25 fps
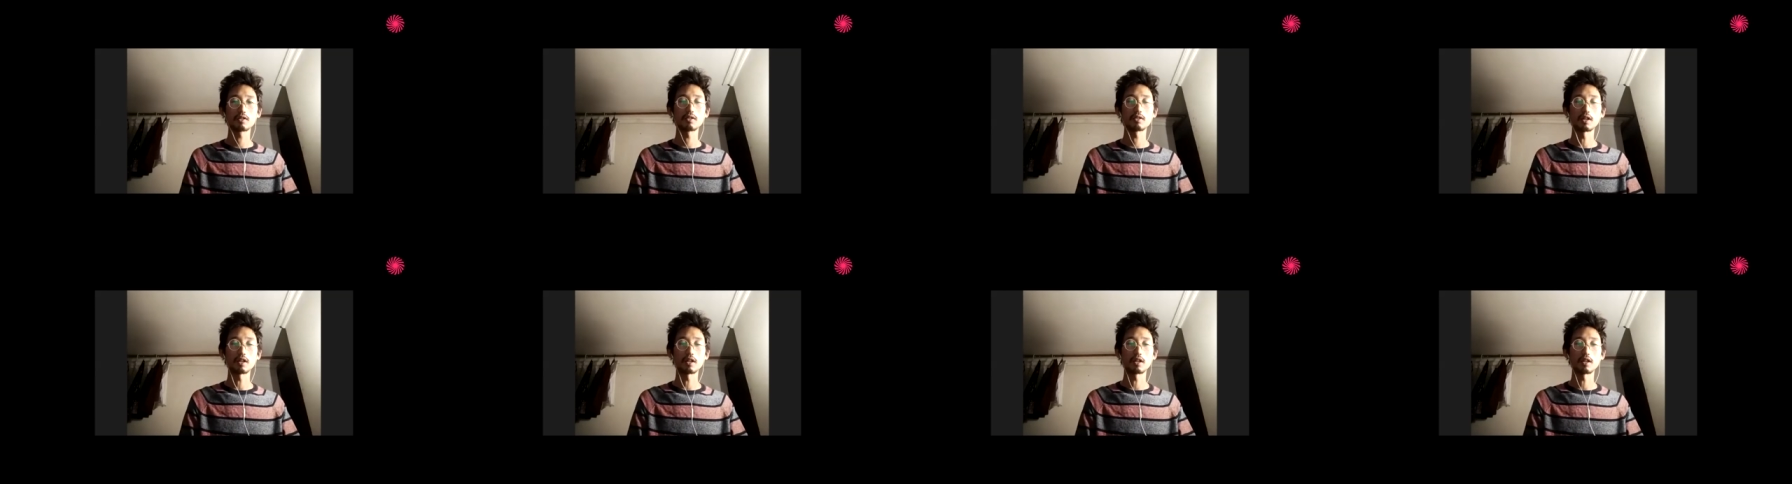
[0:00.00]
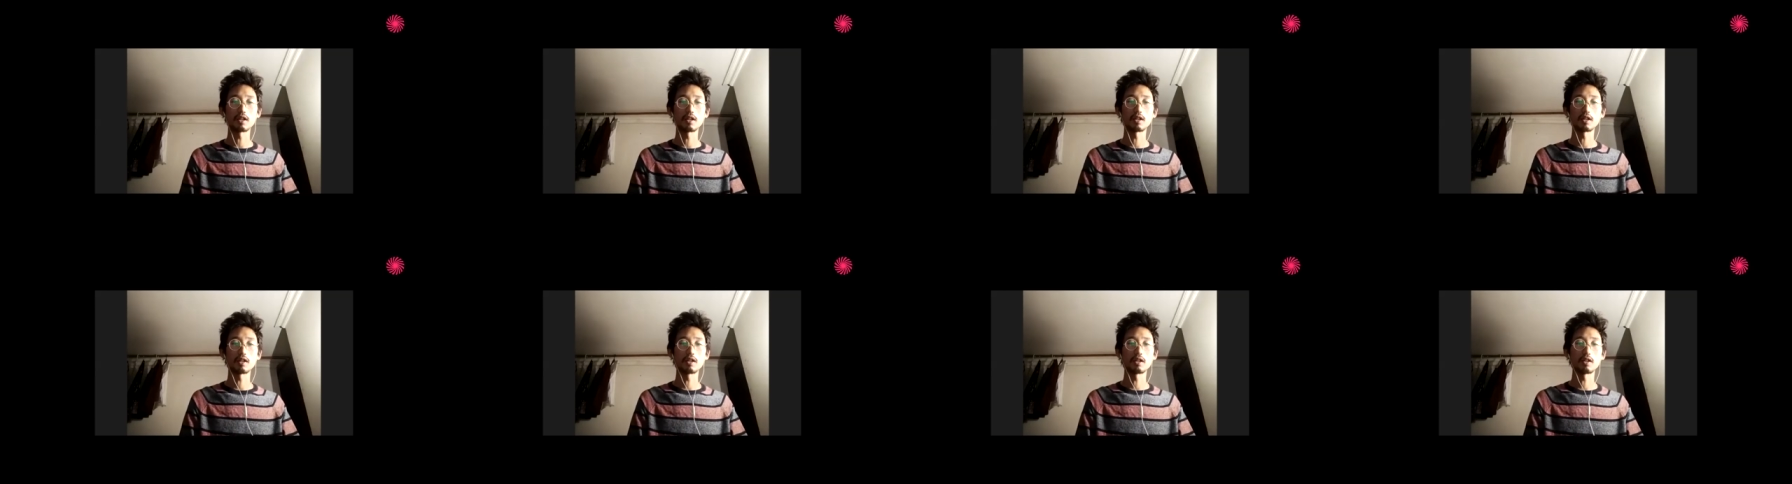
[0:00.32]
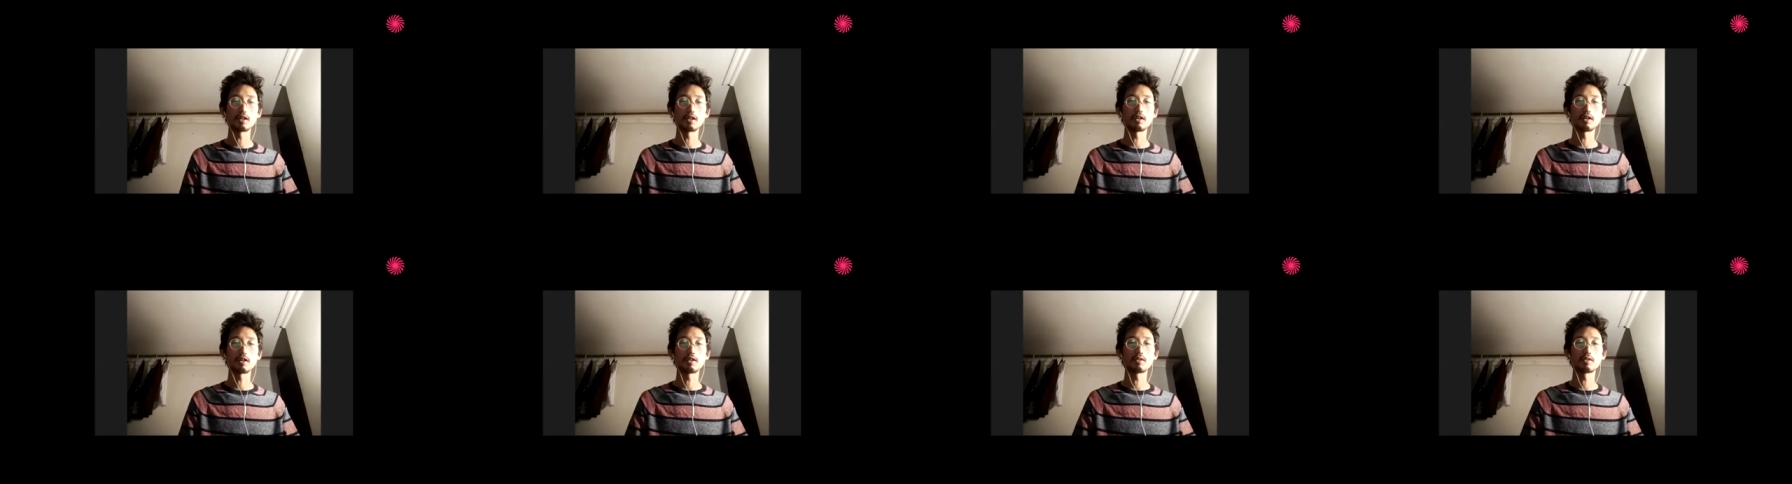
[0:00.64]

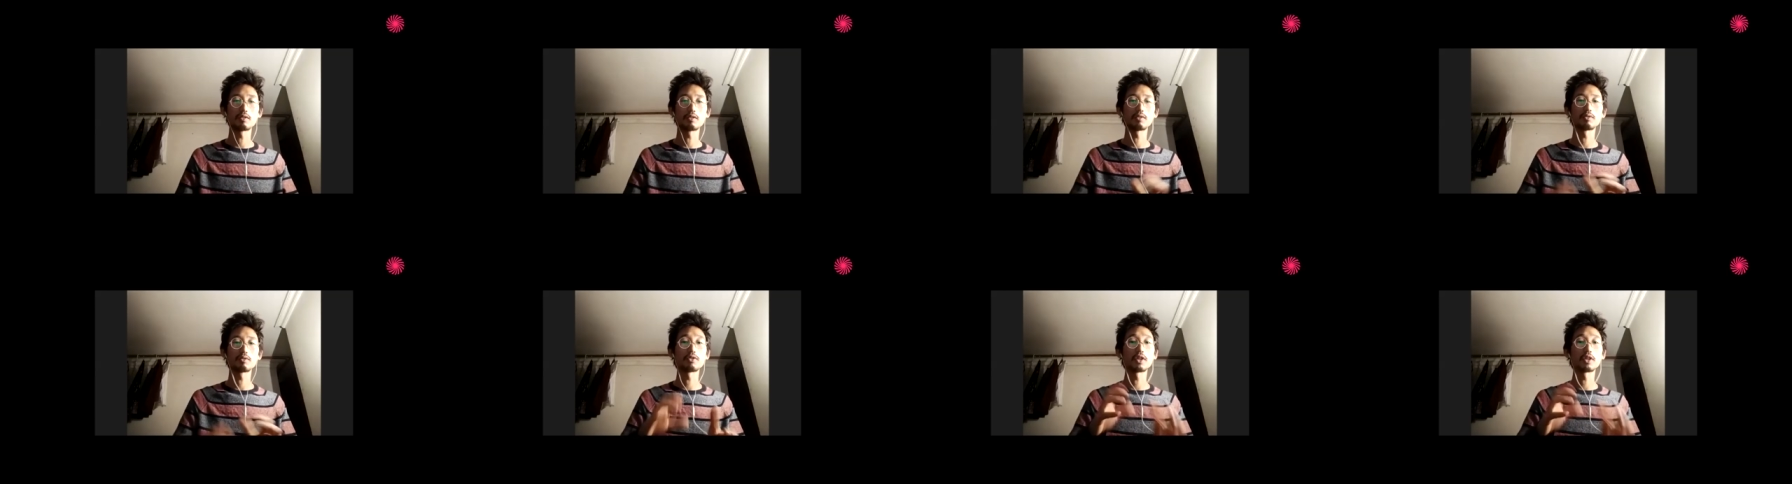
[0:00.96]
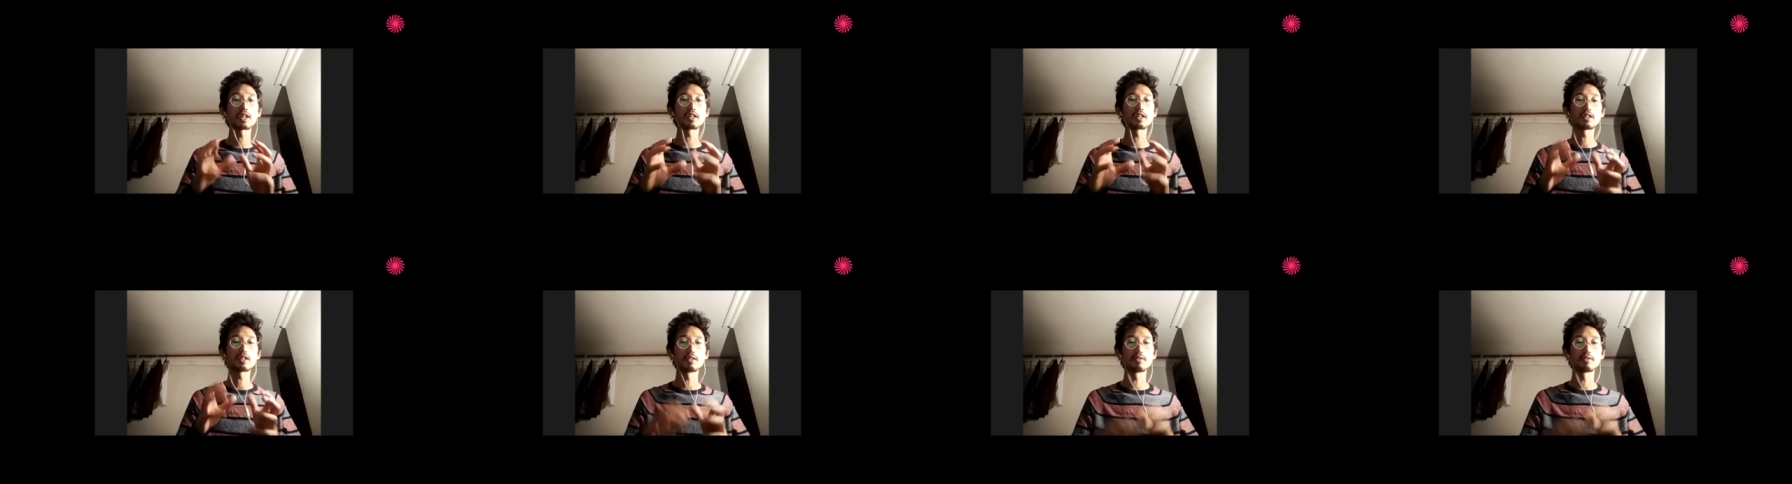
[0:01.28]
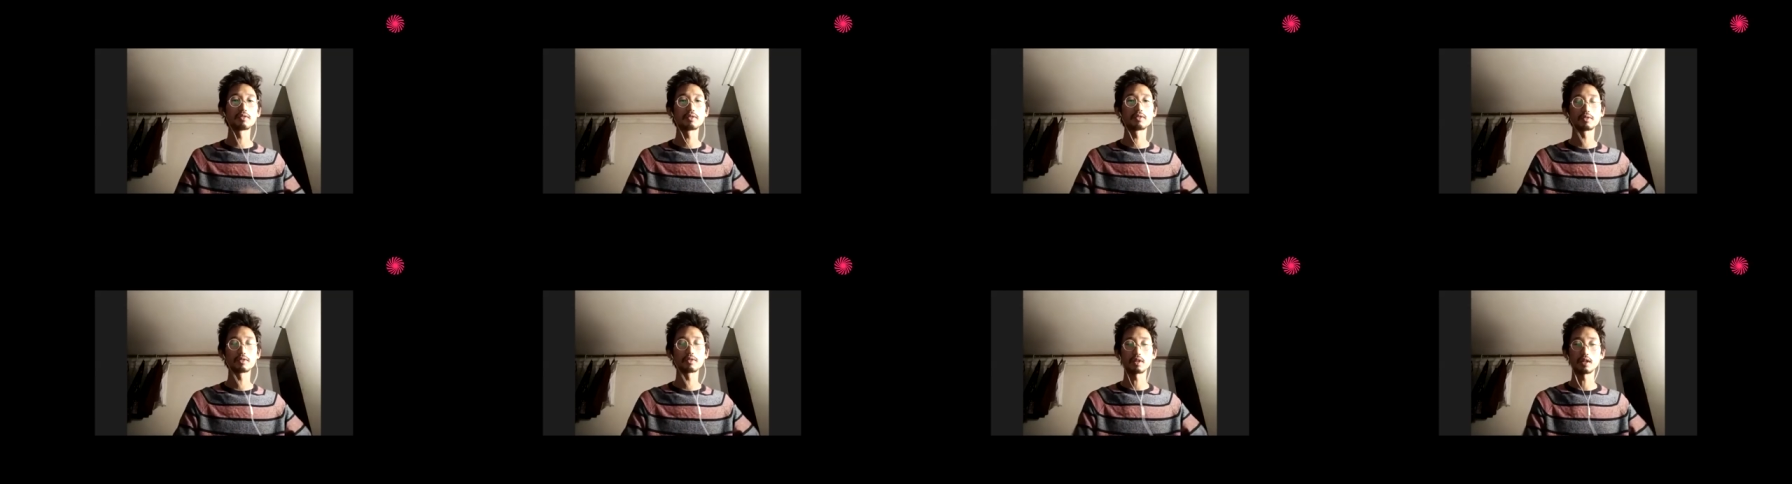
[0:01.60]
uh, frictive
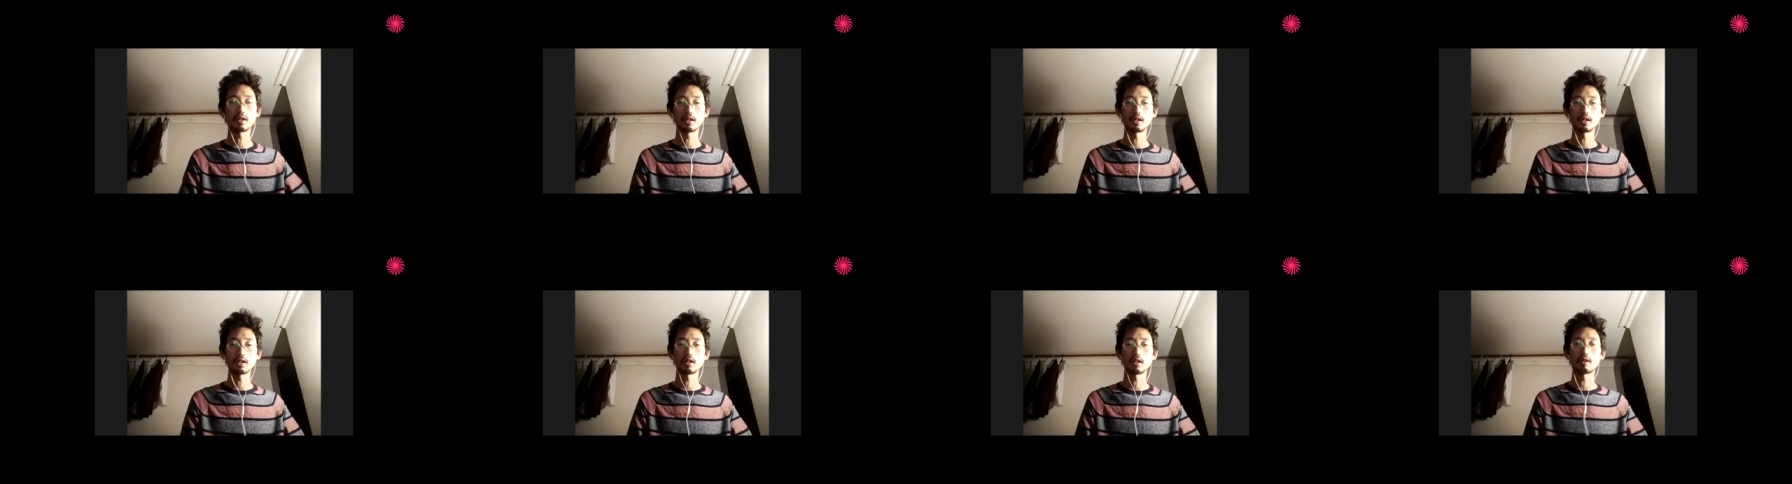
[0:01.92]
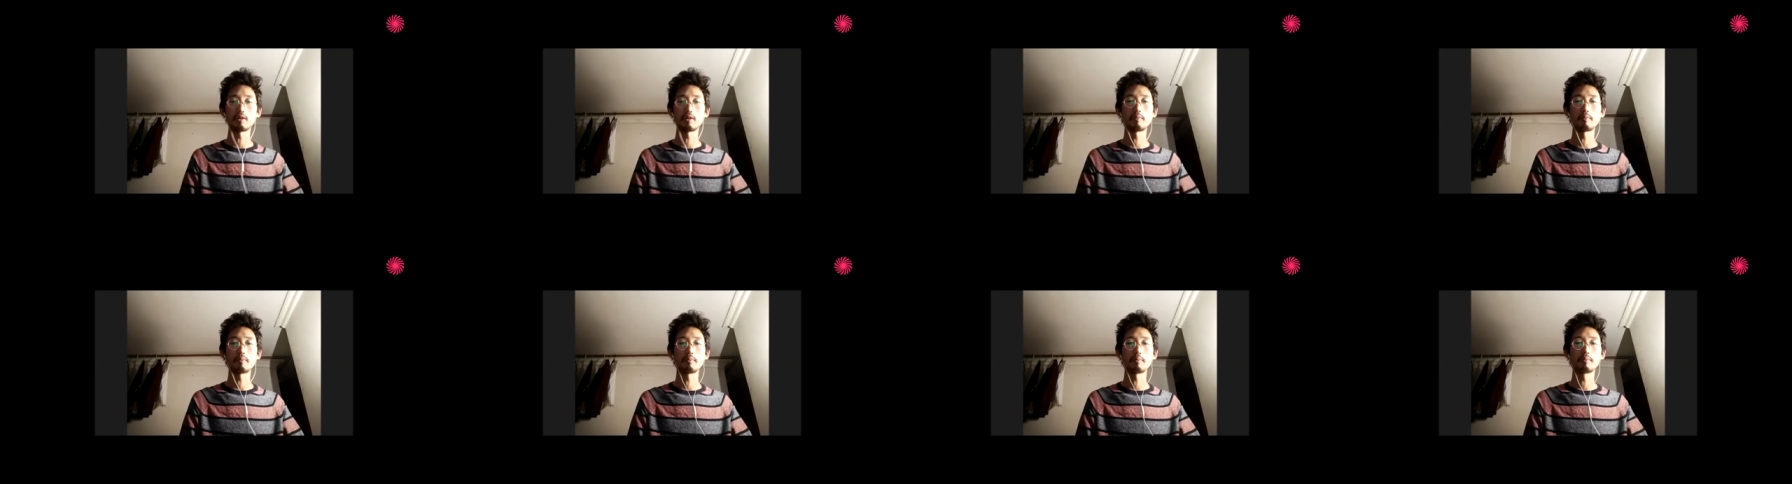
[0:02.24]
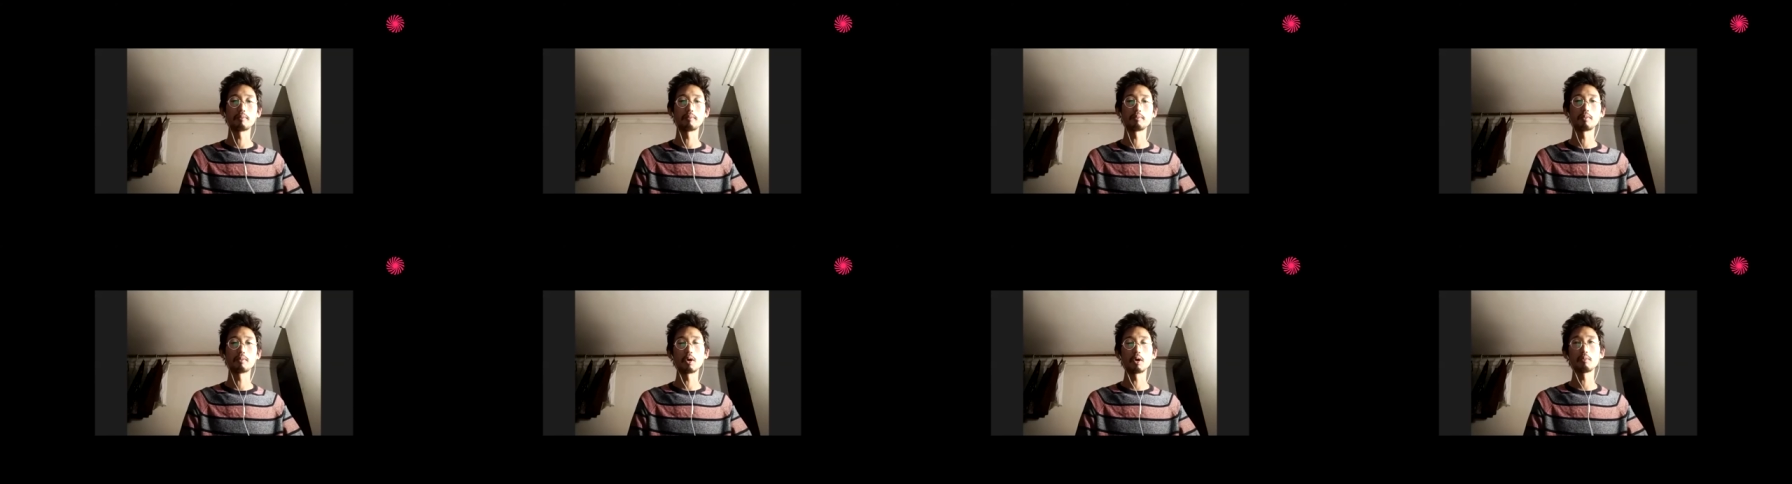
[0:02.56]
um,
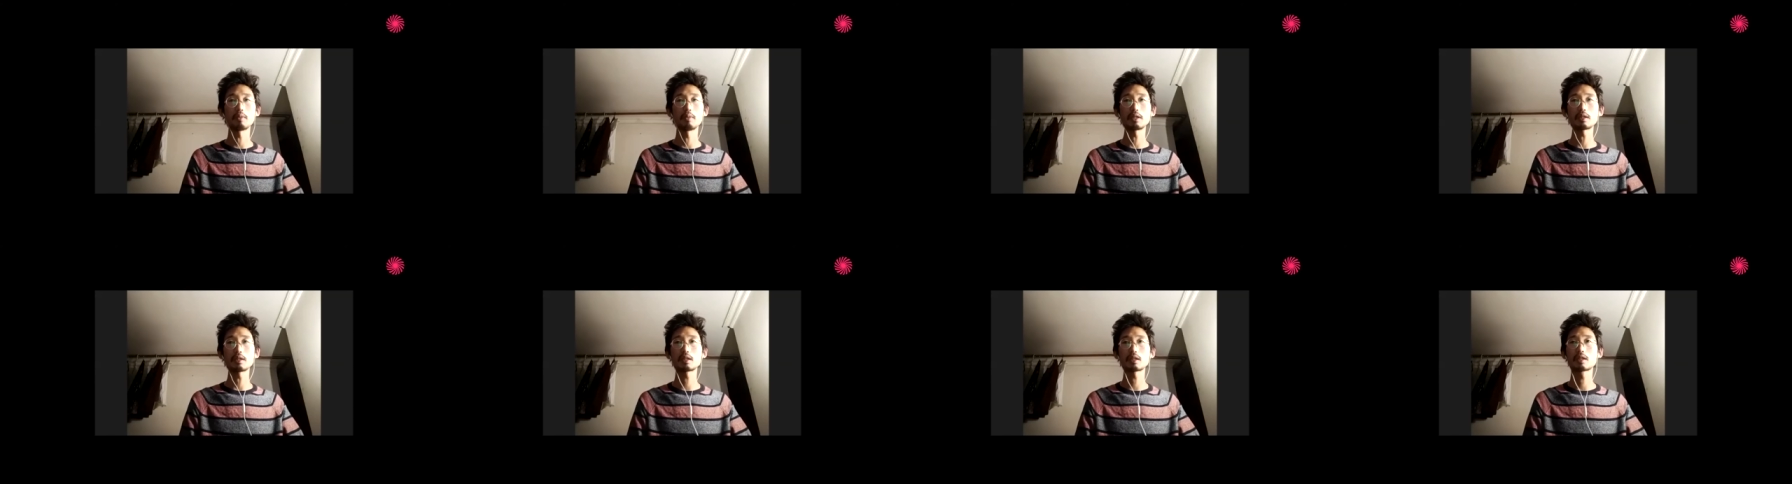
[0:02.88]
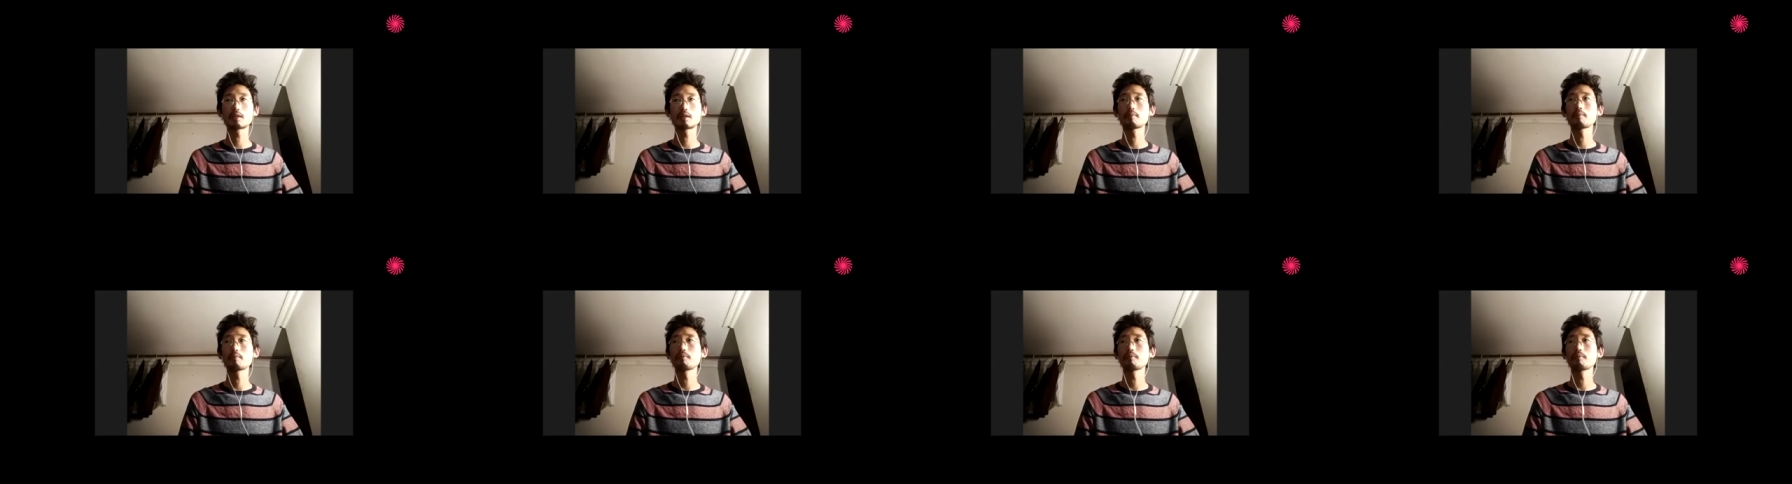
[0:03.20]
moments.